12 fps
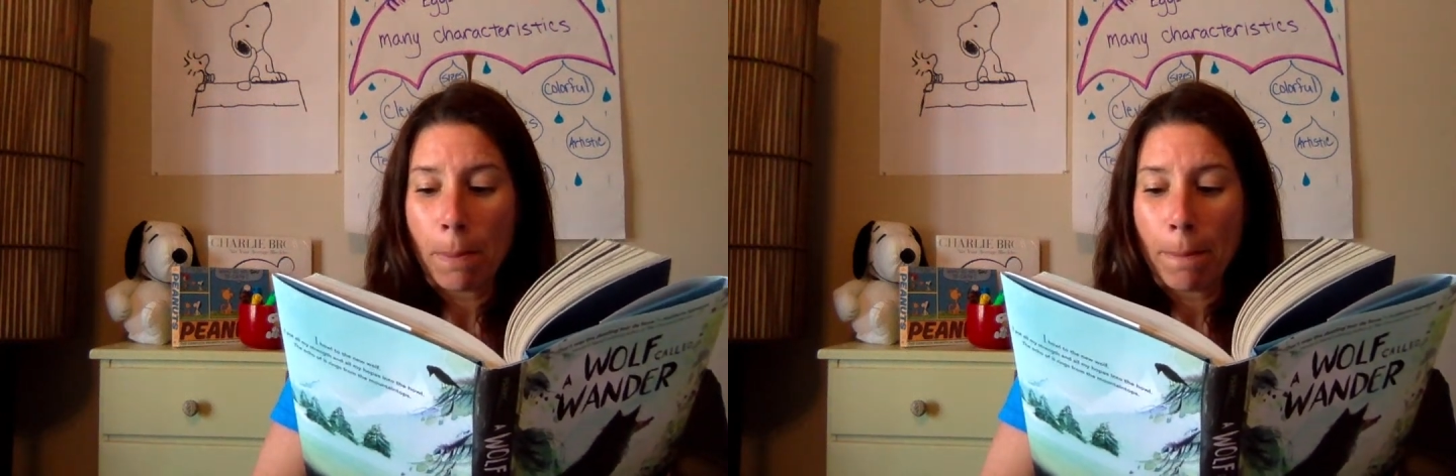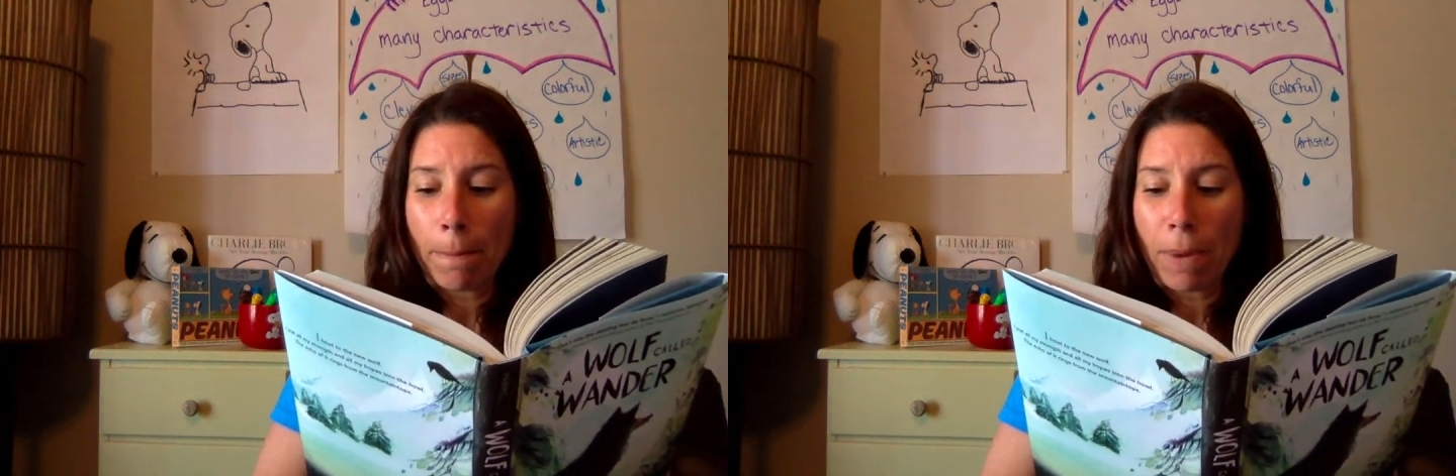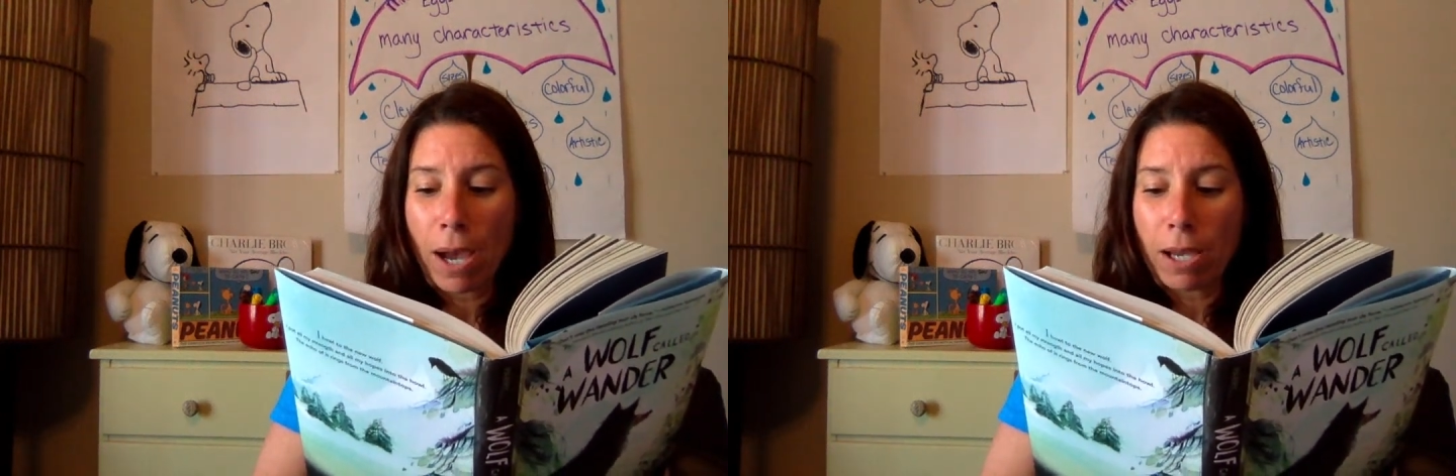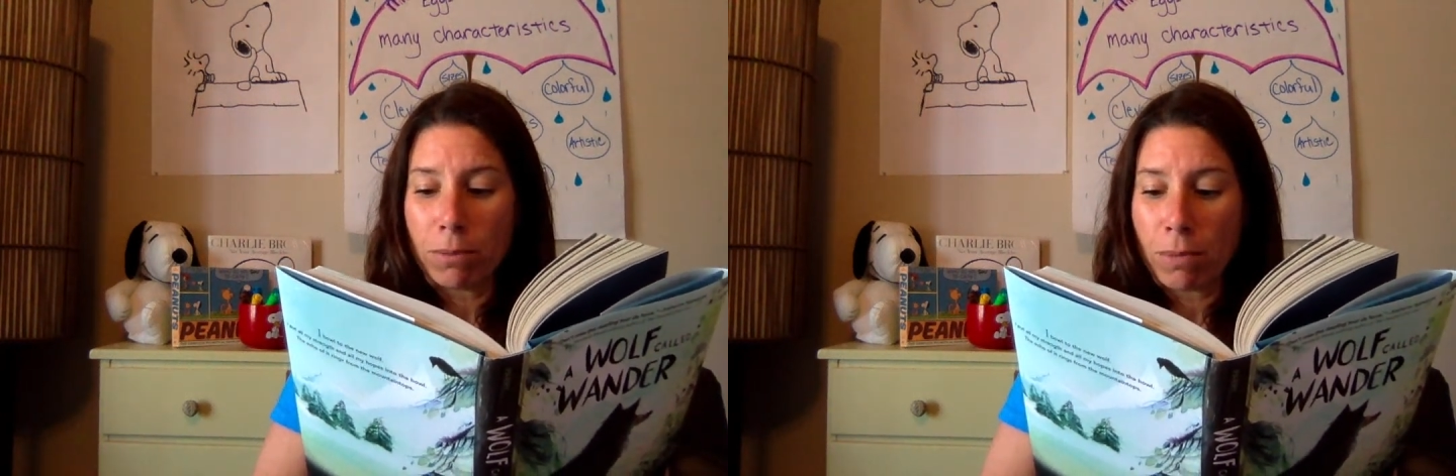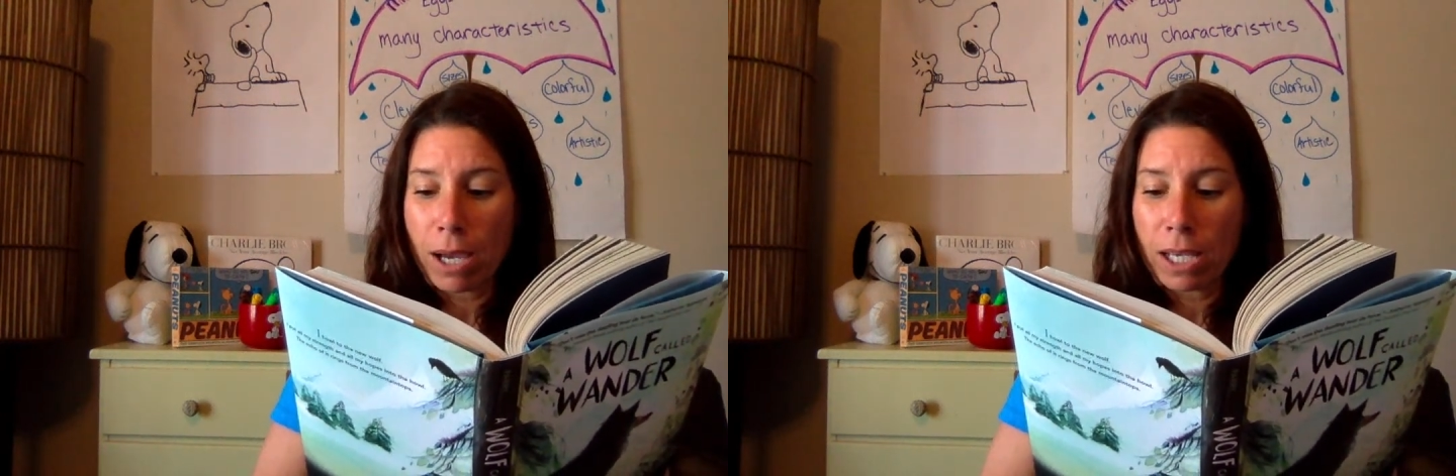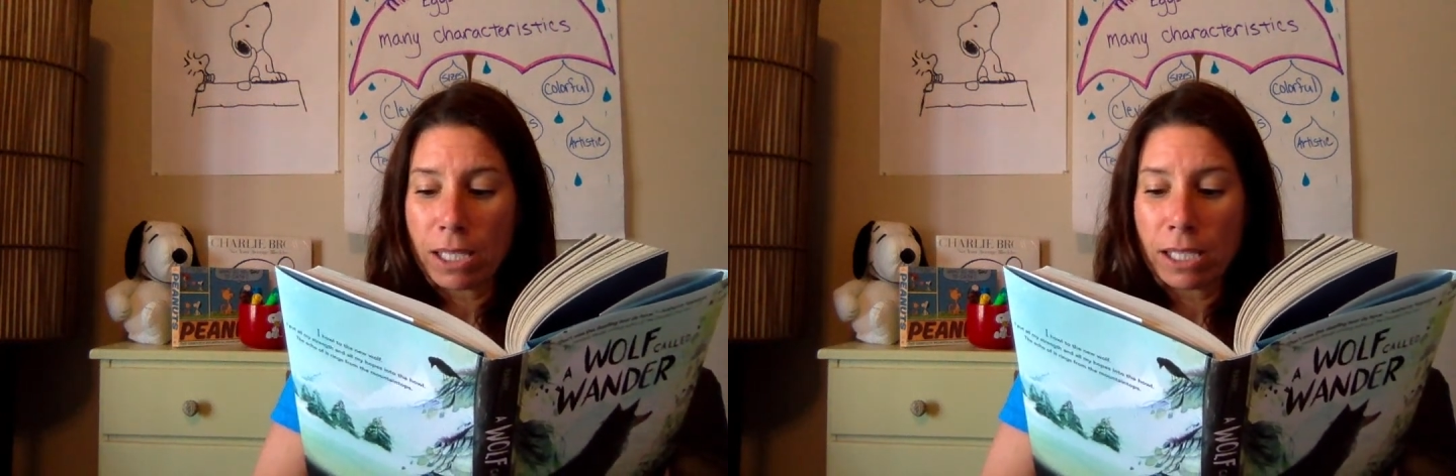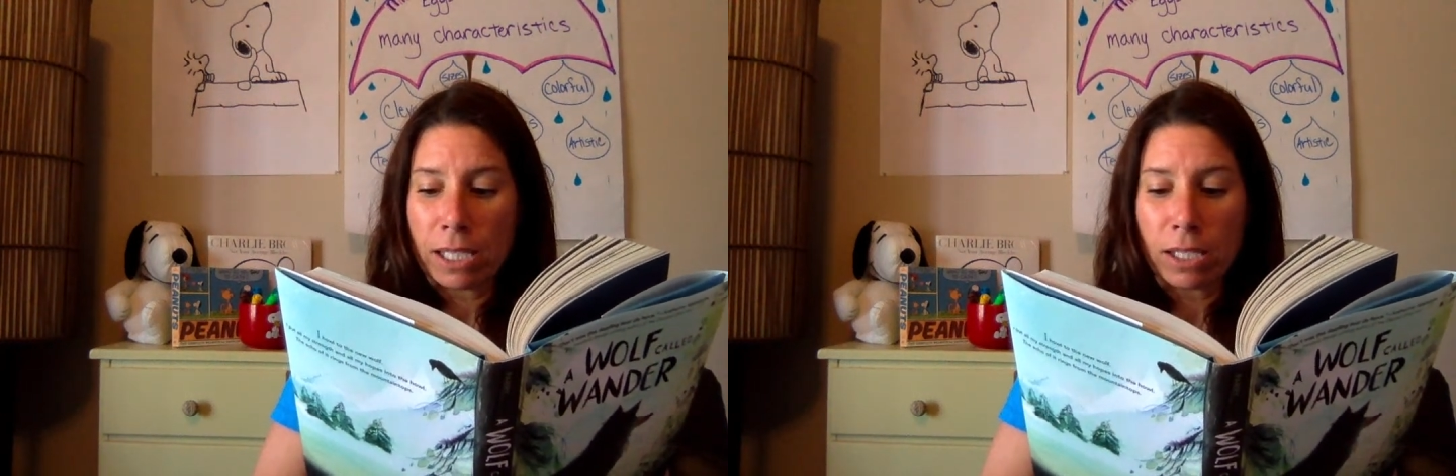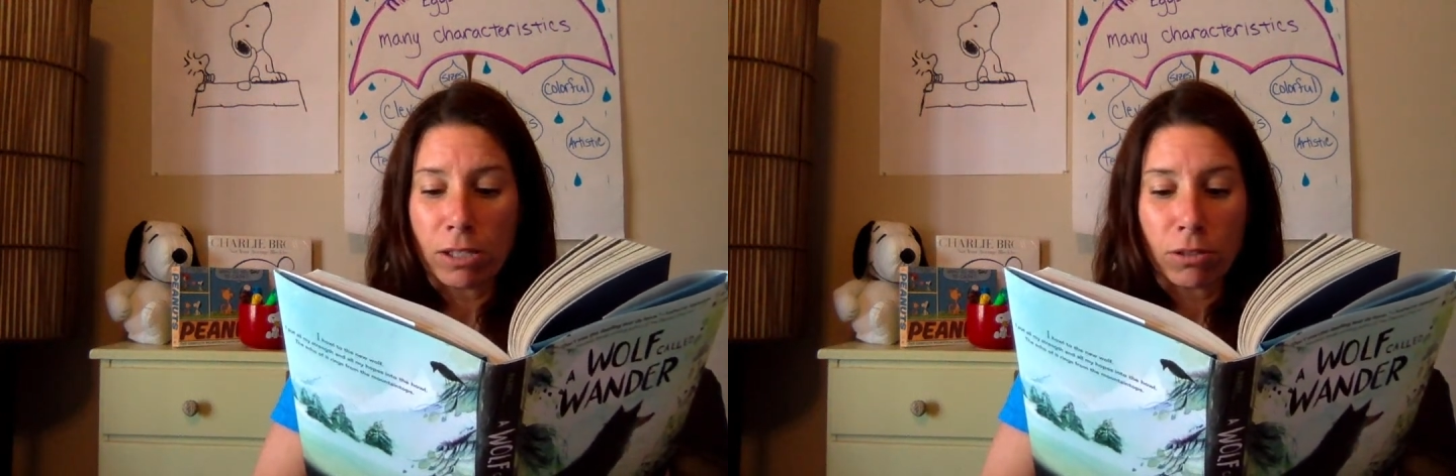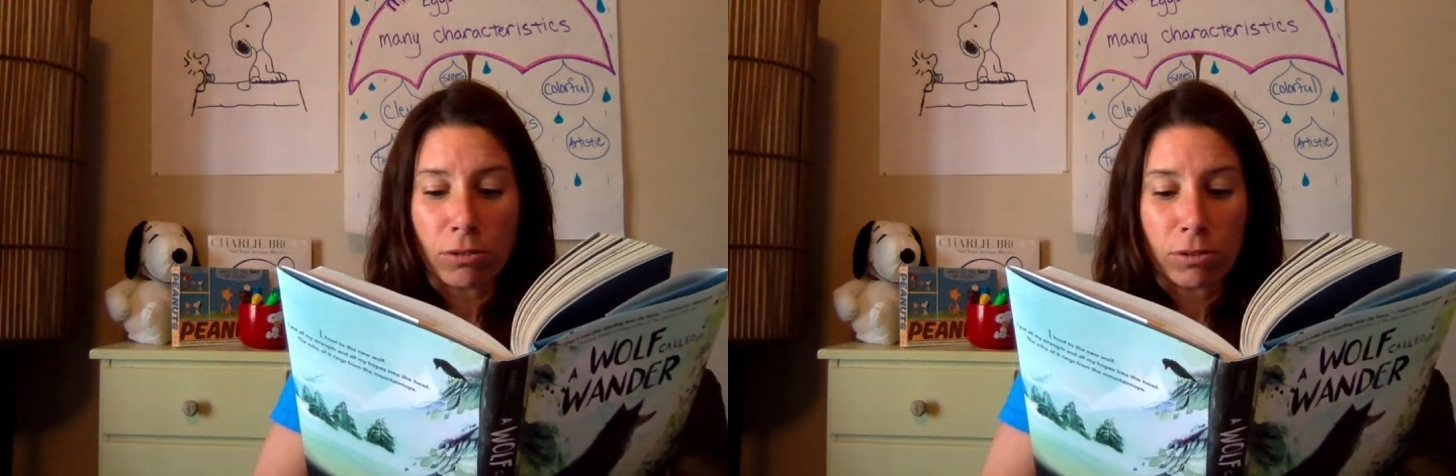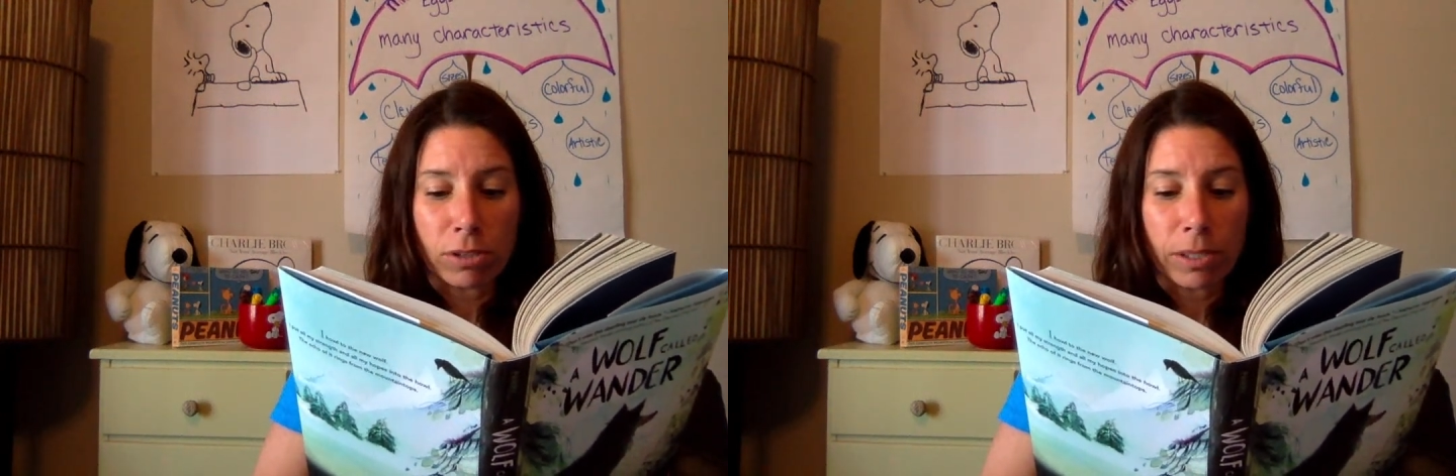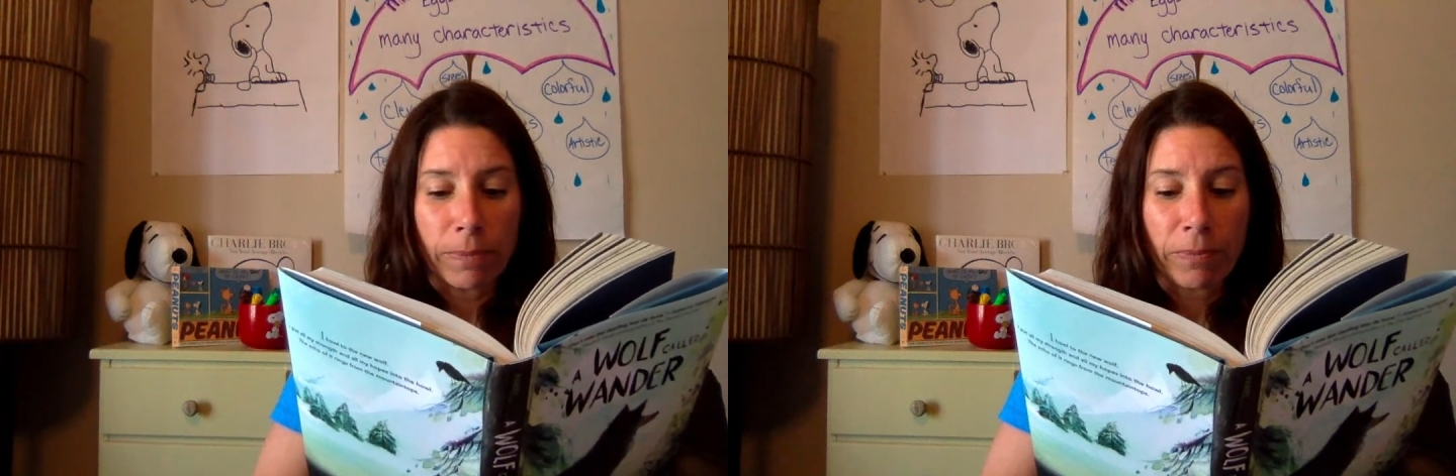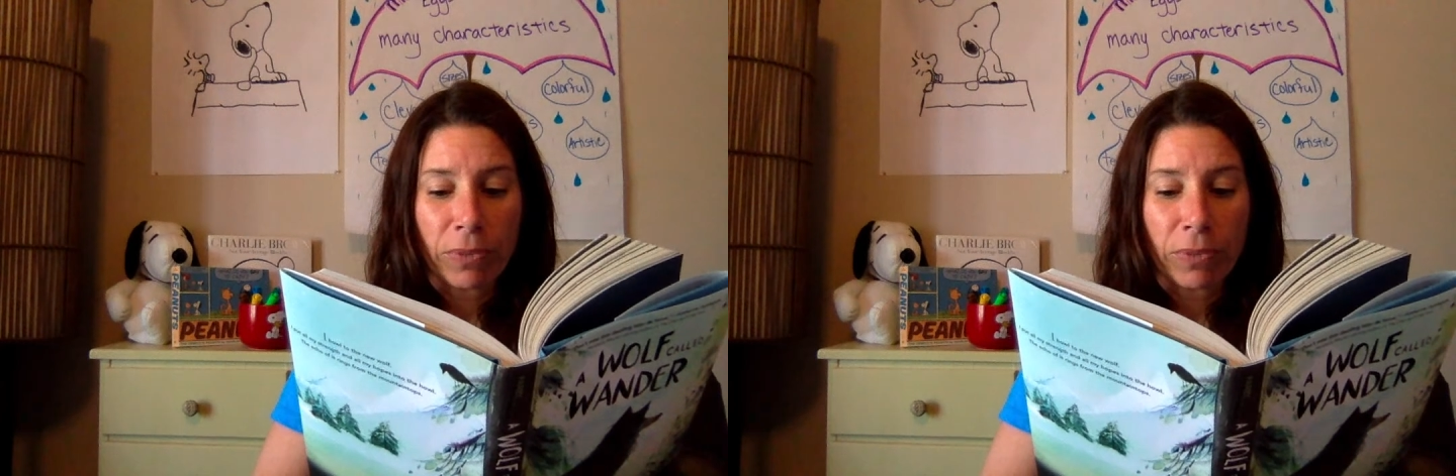by my heels,